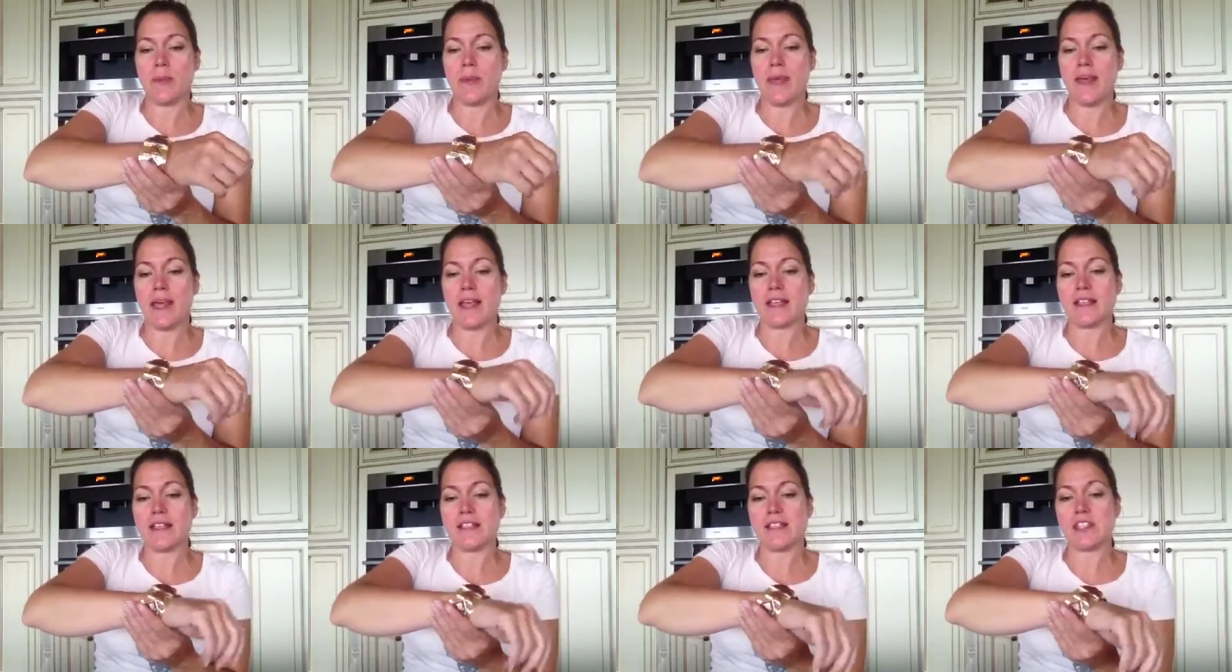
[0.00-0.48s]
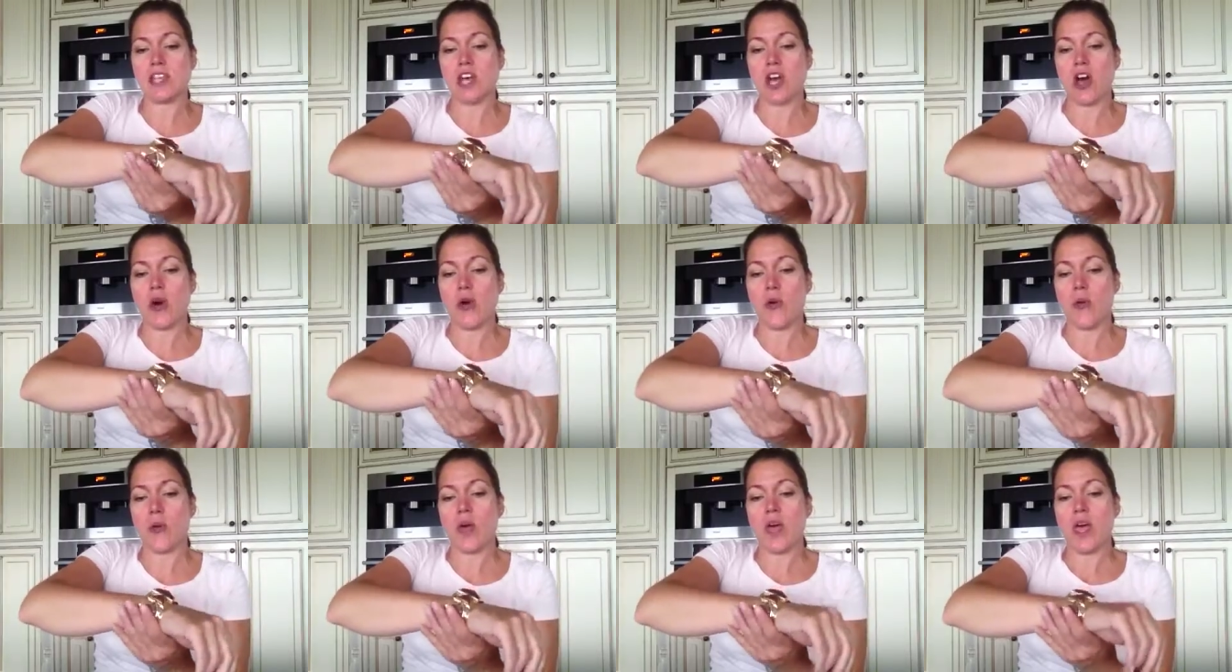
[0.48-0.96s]
big.
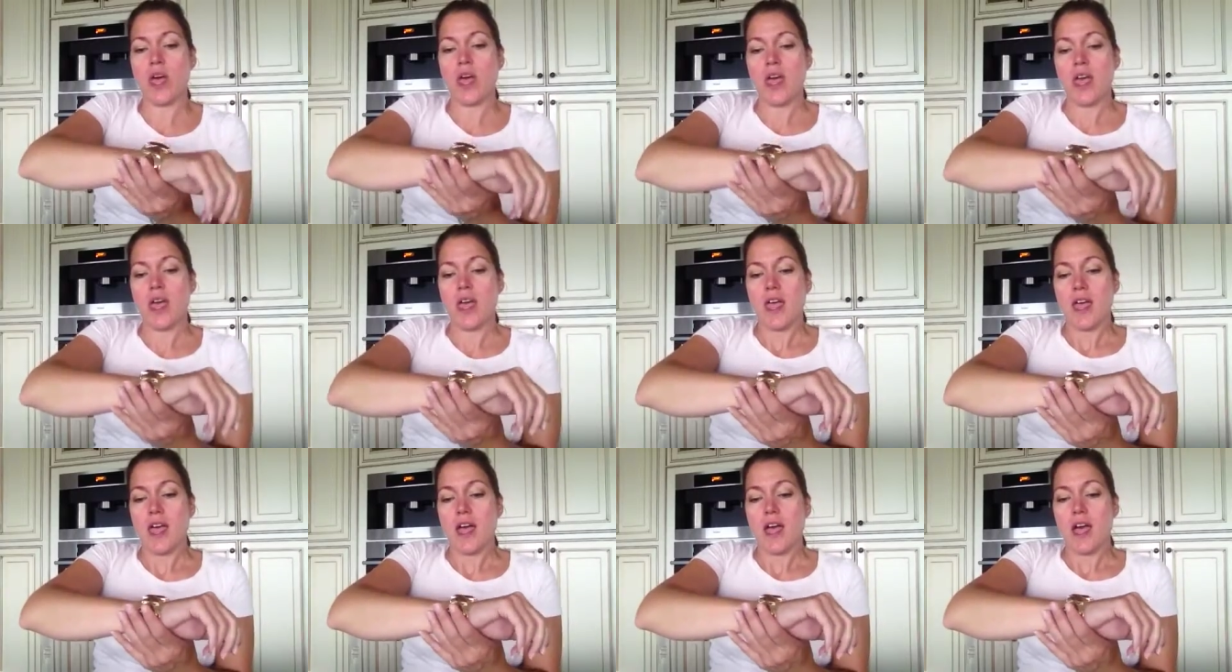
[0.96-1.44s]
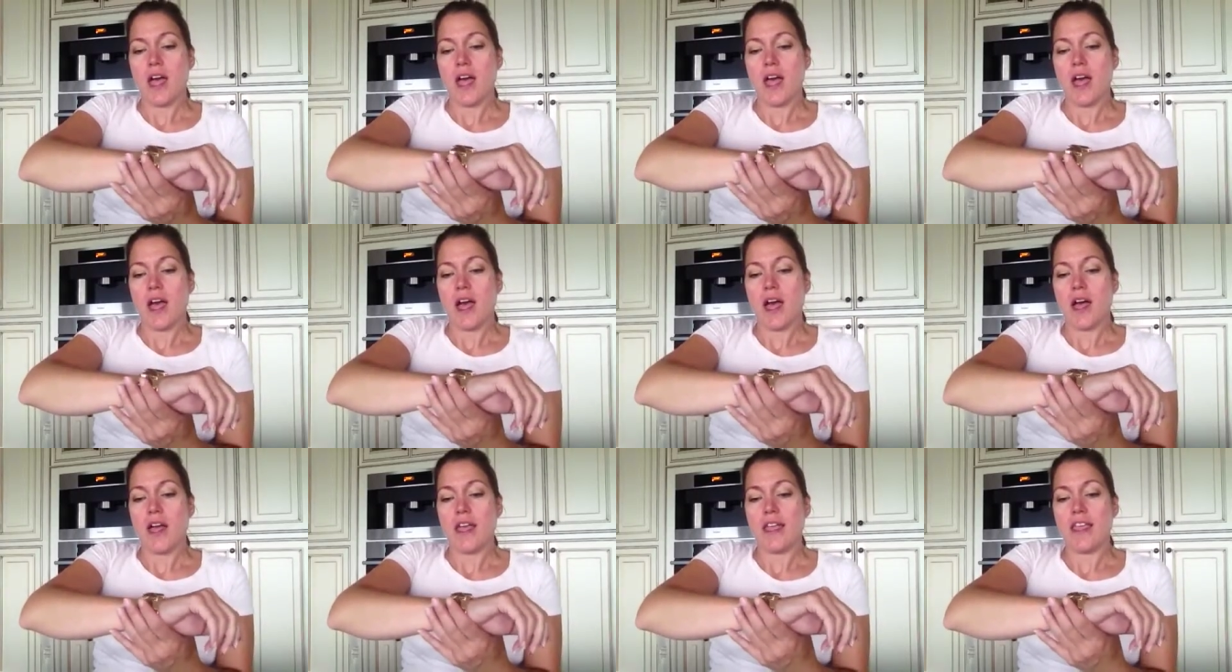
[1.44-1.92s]
So
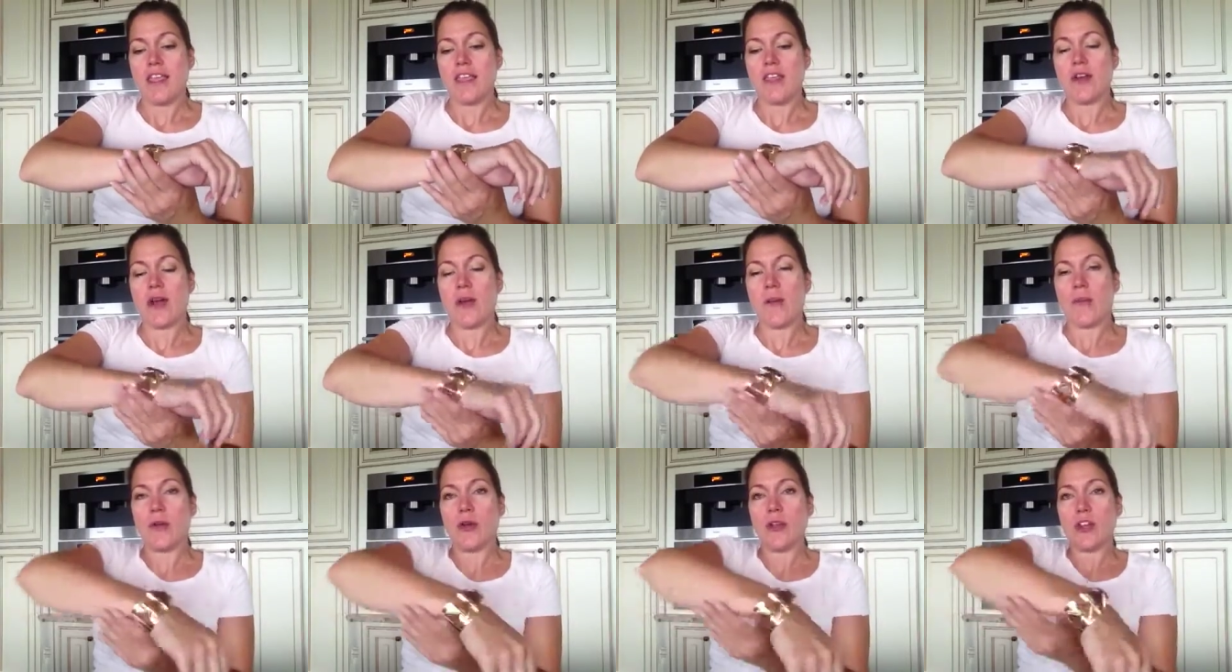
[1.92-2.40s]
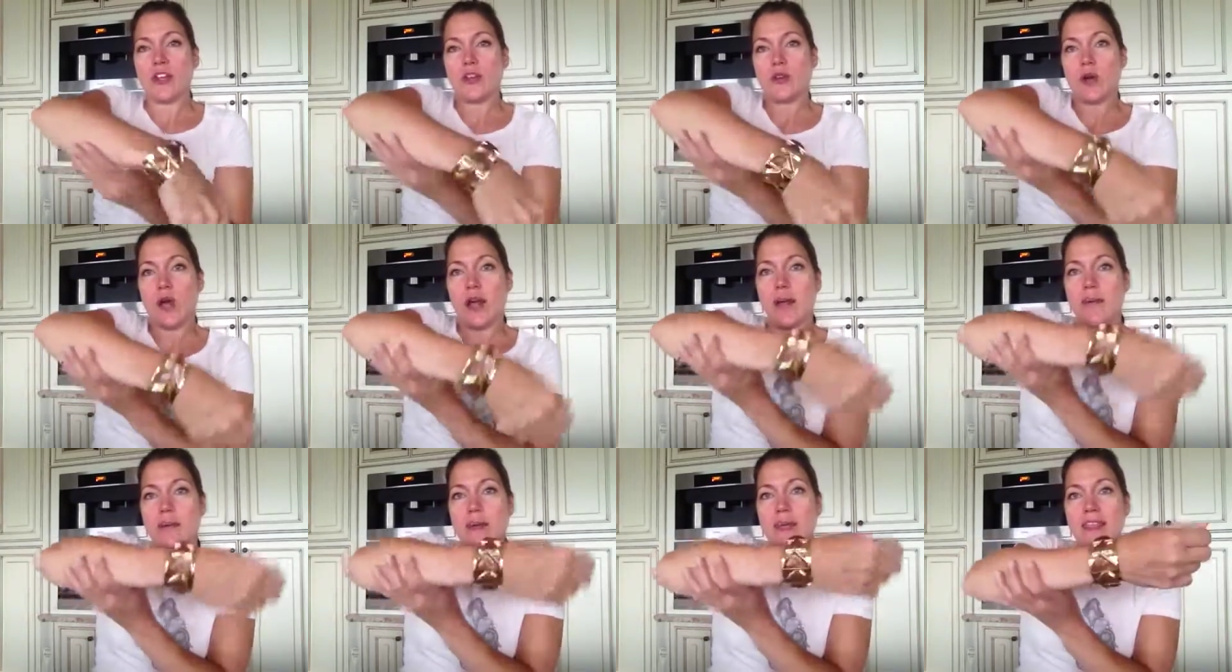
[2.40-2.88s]
either I'm going to
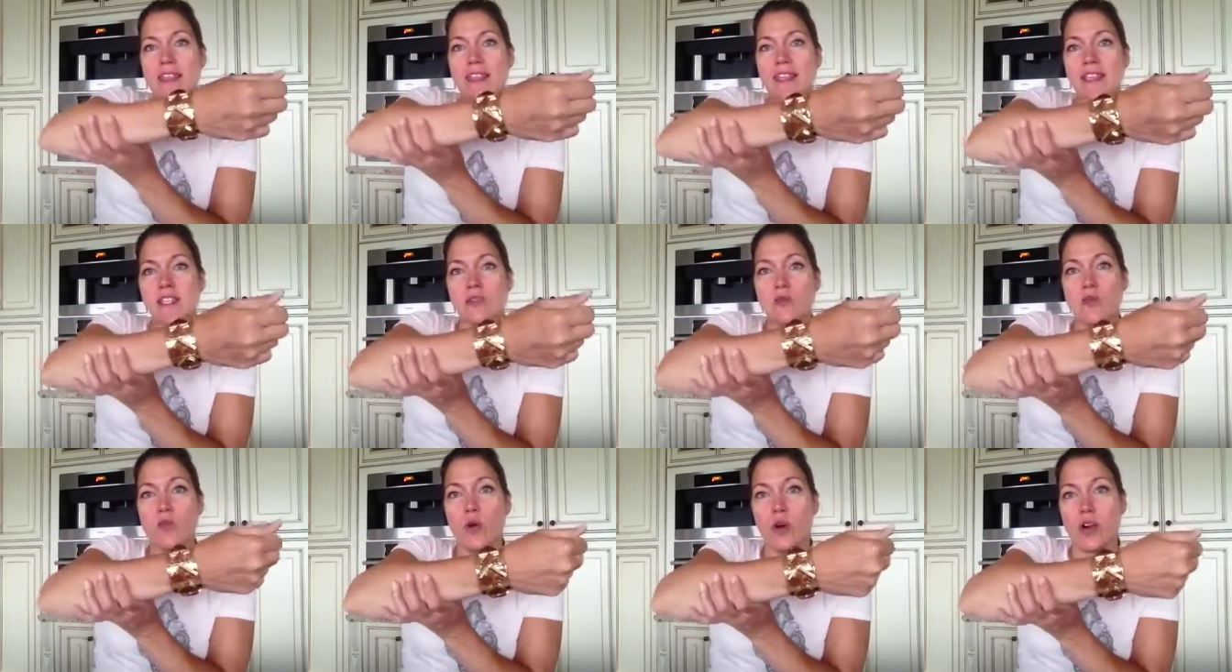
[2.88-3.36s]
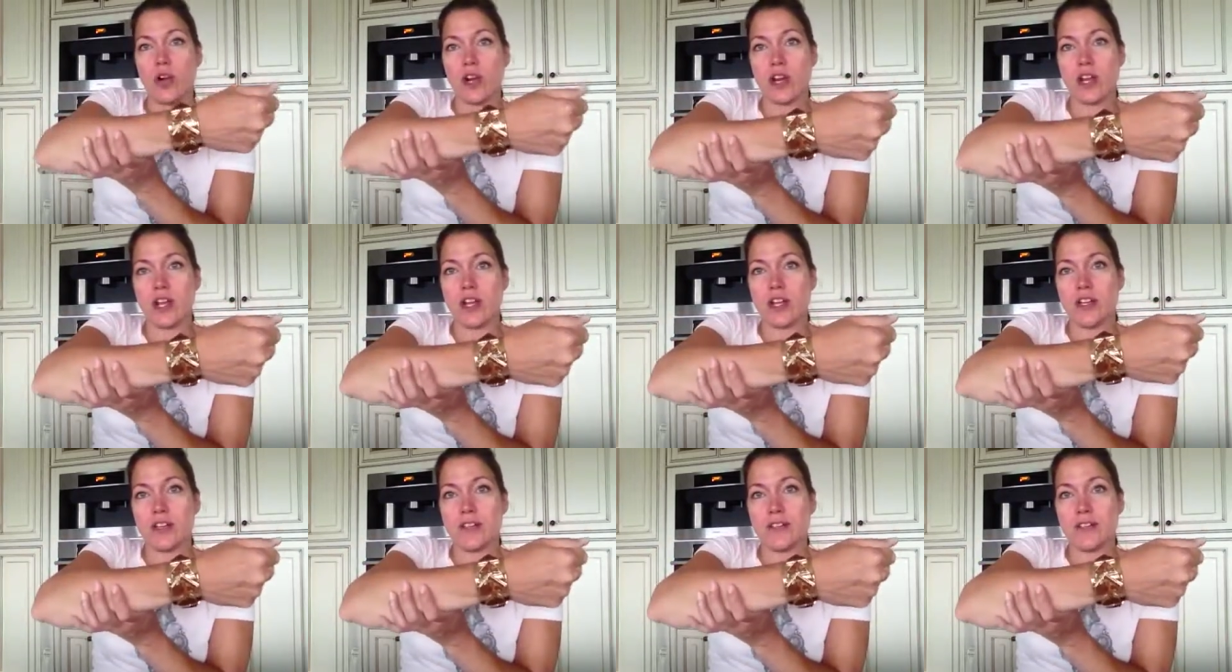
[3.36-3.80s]
try to make this work,